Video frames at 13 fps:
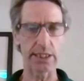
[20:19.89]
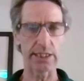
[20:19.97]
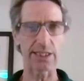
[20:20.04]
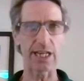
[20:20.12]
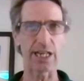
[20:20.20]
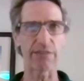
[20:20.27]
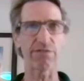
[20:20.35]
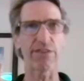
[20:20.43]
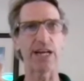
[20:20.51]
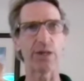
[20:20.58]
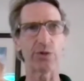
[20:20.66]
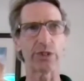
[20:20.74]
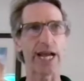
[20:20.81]
I
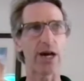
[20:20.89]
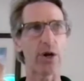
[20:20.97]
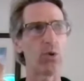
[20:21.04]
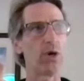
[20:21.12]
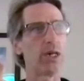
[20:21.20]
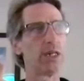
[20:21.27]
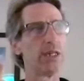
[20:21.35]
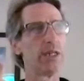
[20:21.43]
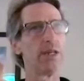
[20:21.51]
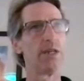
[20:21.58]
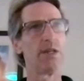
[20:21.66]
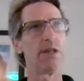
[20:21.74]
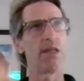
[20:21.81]
found out
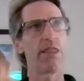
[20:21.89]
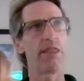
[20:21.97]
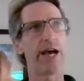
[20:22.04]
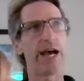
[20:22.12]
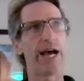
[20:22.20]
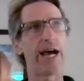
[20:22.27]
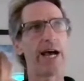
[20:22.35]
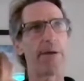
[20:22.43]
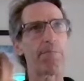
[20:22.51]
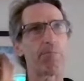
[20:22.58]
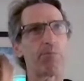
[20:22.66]
that,